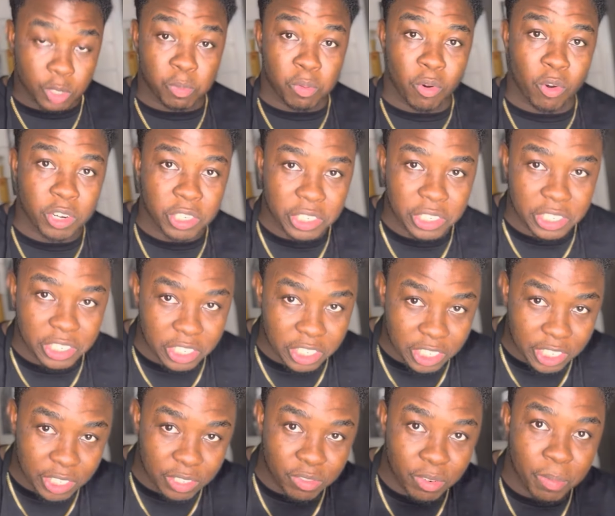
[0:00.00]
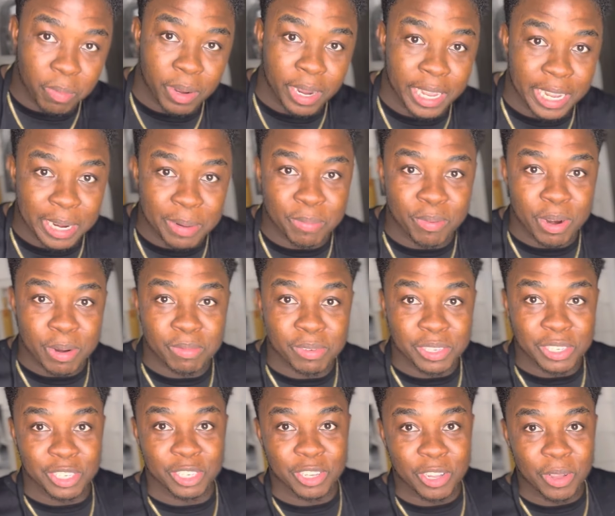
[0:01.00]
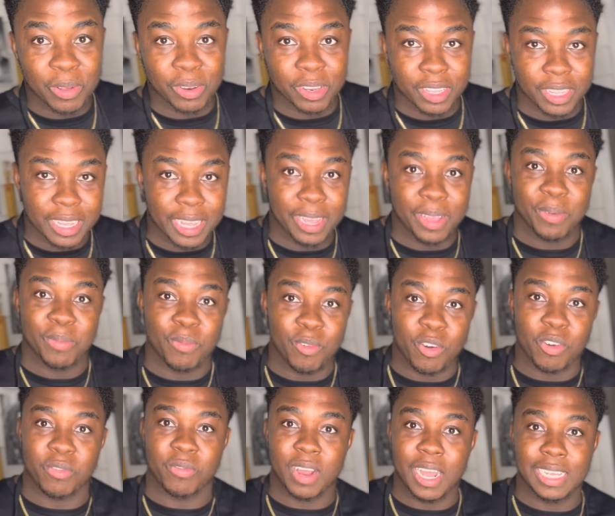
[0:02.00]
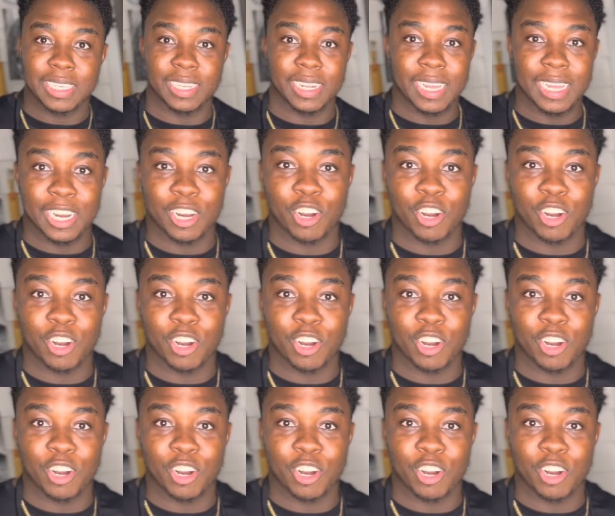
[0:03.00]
portion is just for plating purposes only. You can get more rice later